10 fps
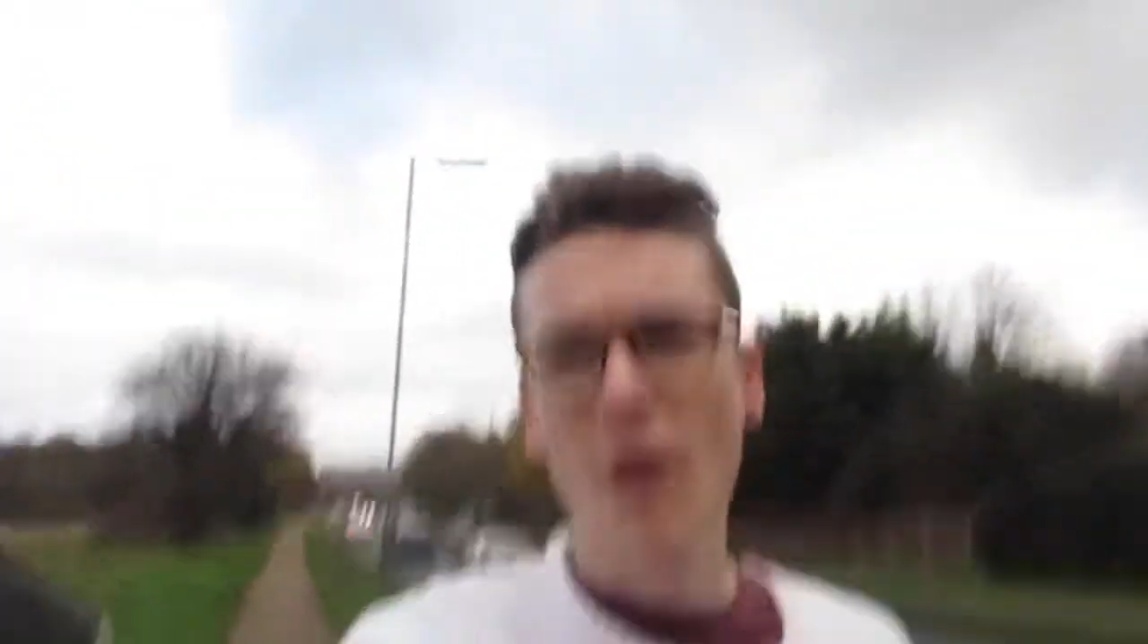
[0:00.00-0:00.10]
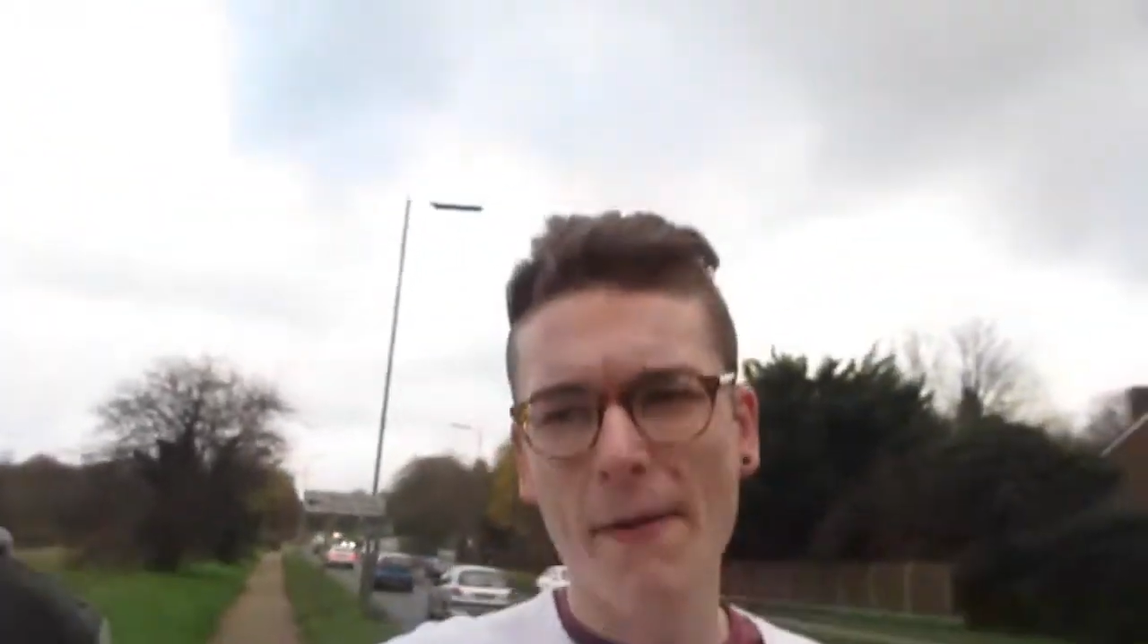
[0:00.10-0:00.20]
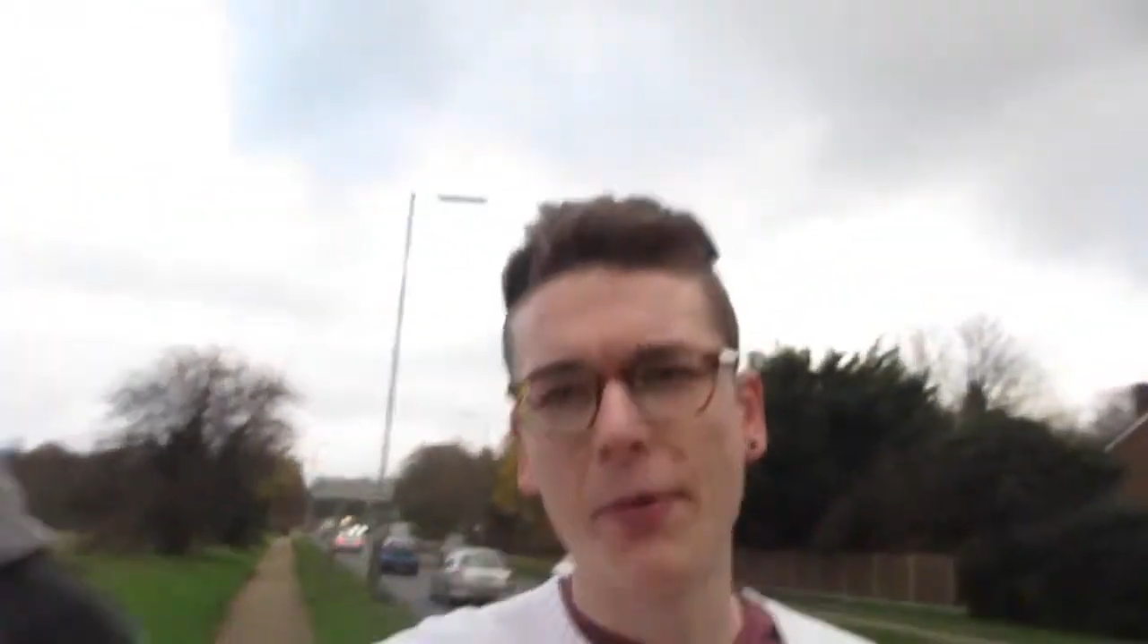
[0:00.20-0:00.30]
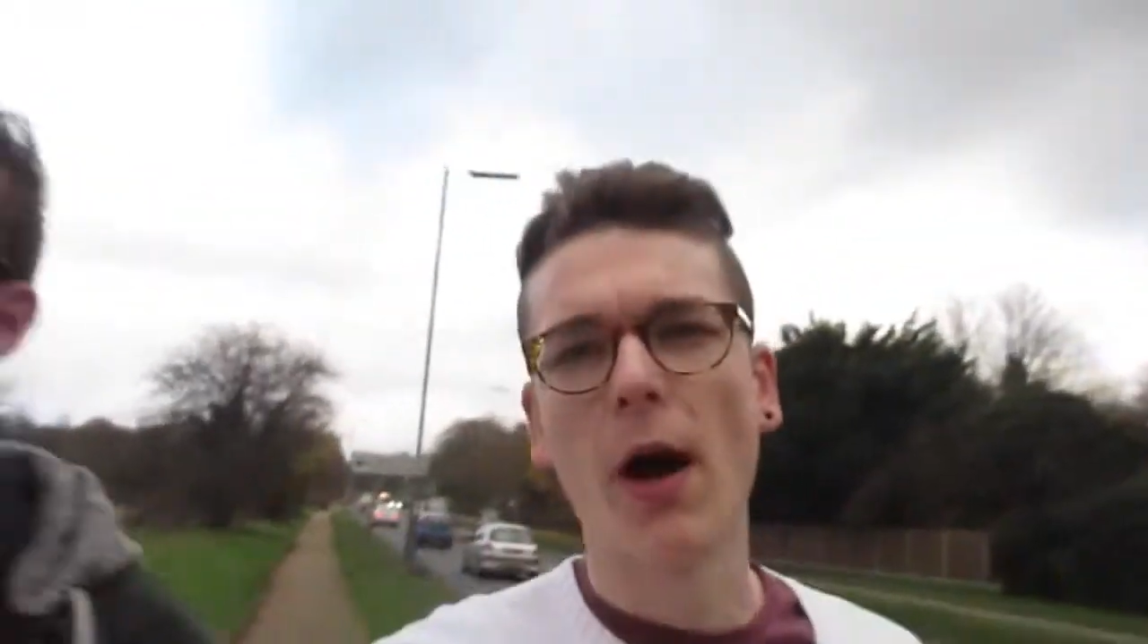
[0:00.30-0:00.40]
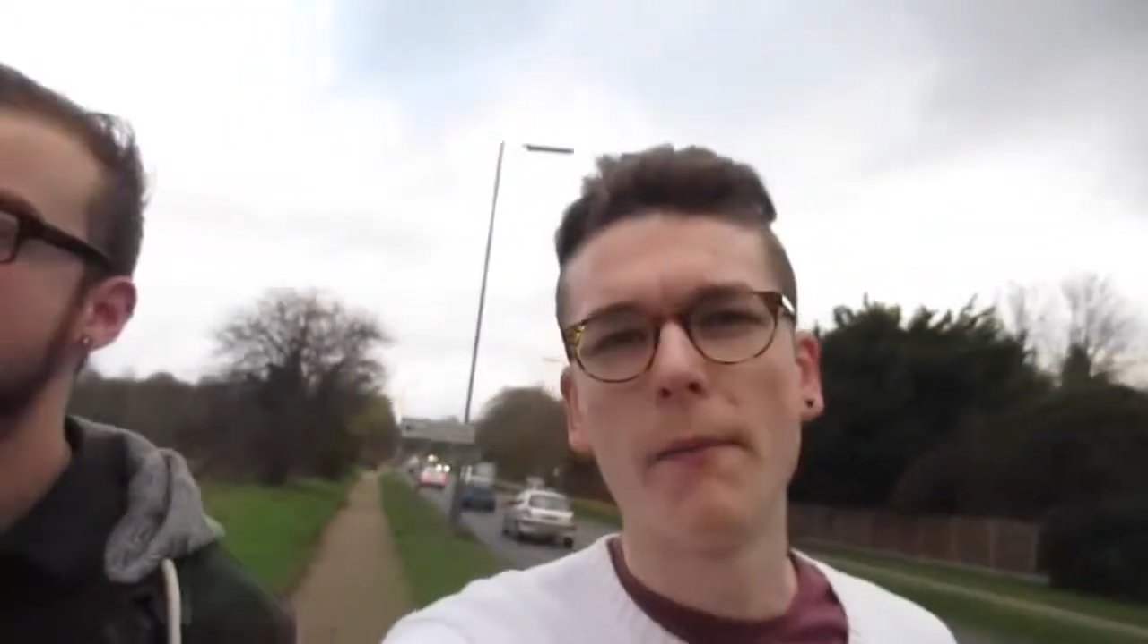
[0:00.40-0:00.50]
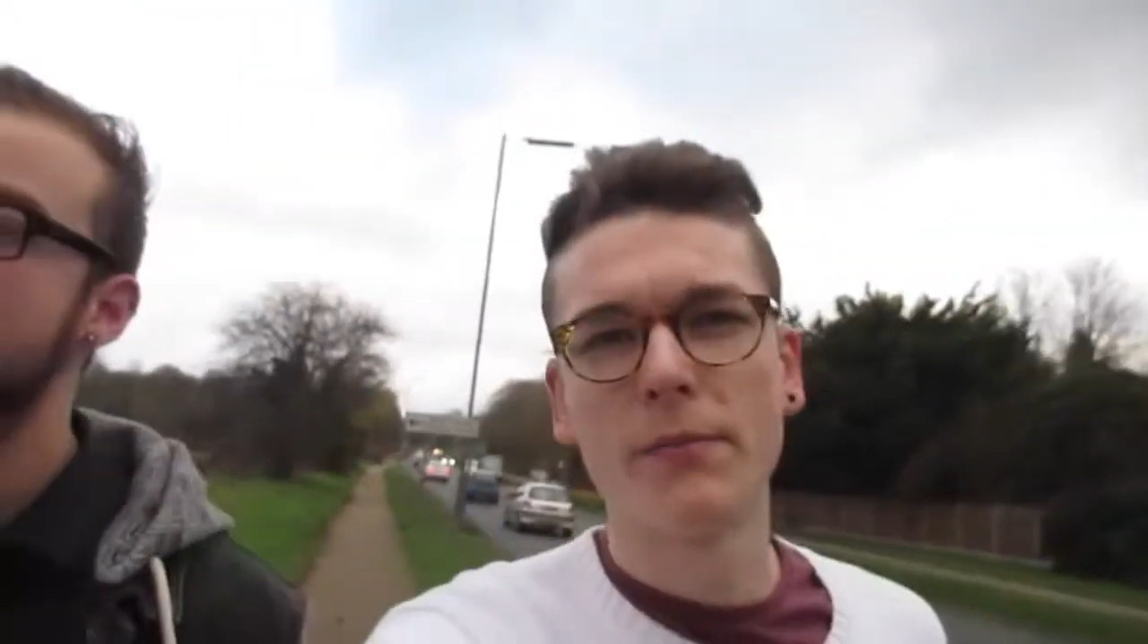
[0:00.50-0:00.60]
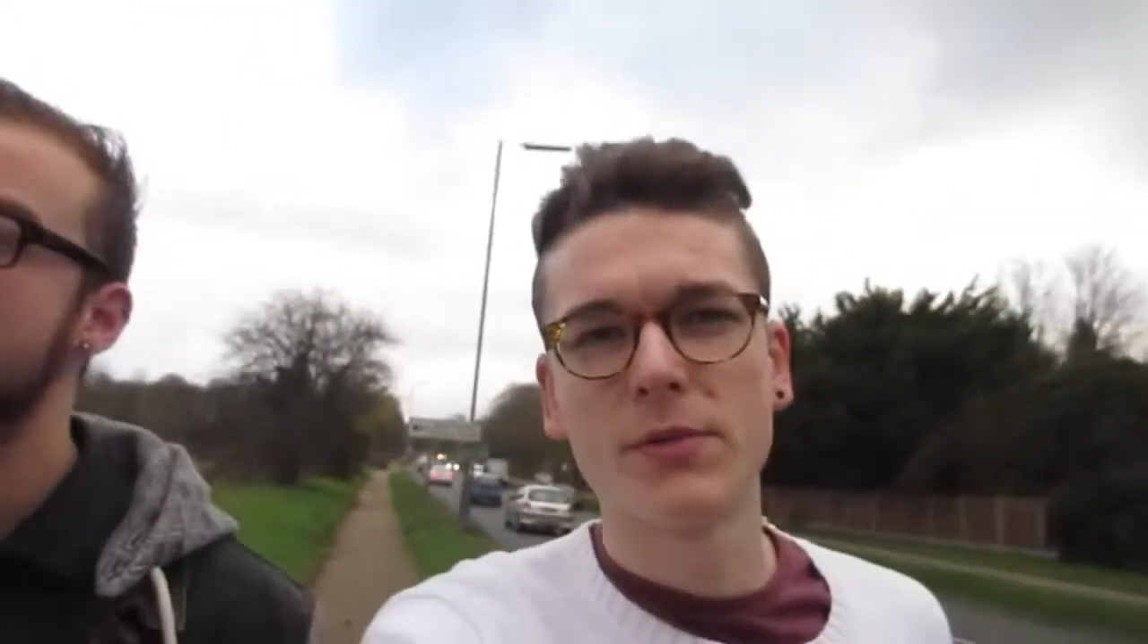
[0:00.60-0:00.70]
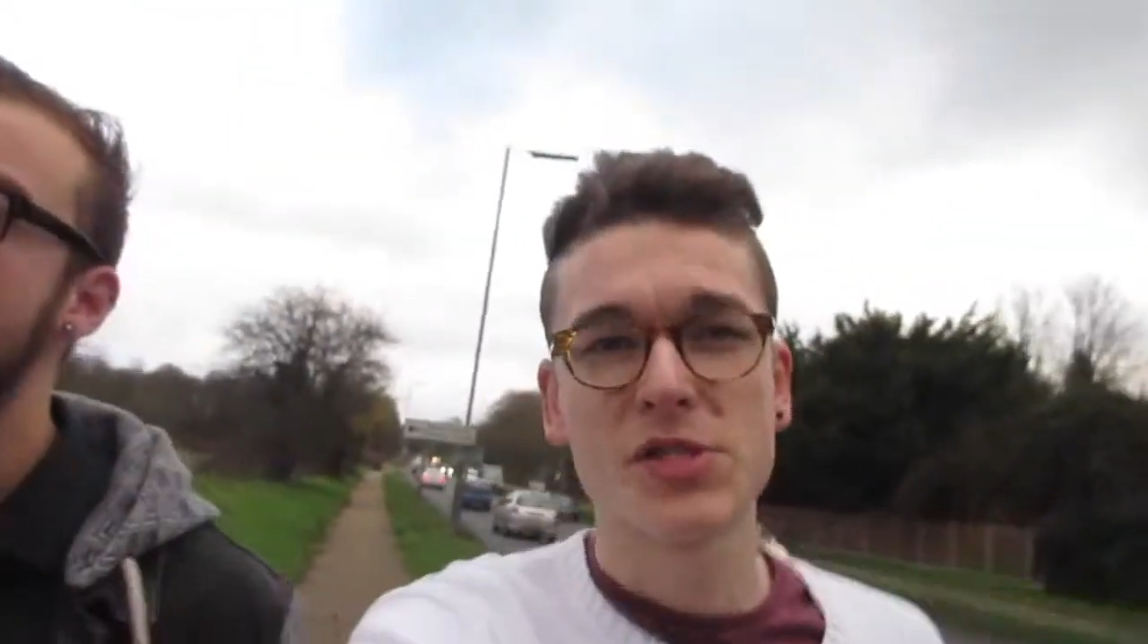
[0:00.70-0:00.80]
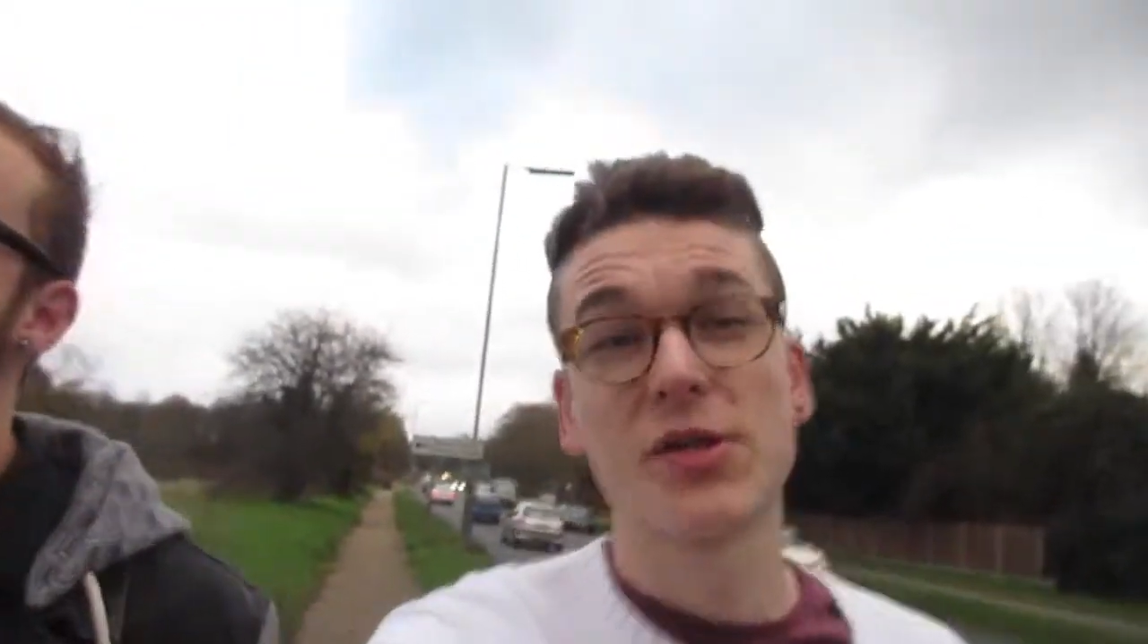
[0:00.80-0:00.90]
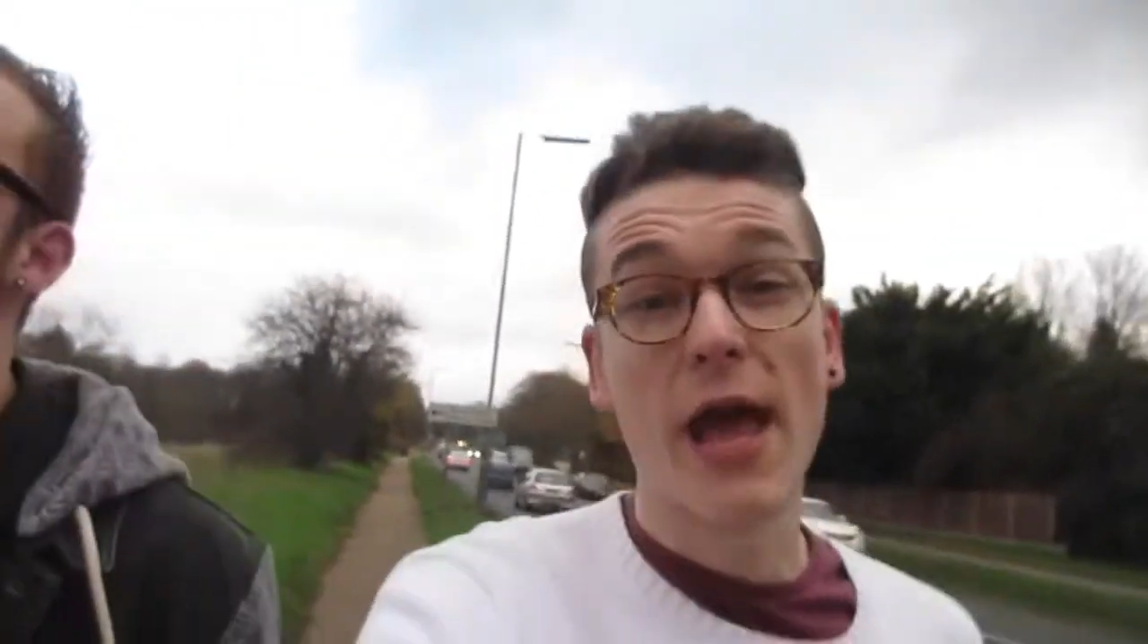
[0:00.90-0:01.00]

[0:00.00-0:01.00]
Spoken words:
wrap up to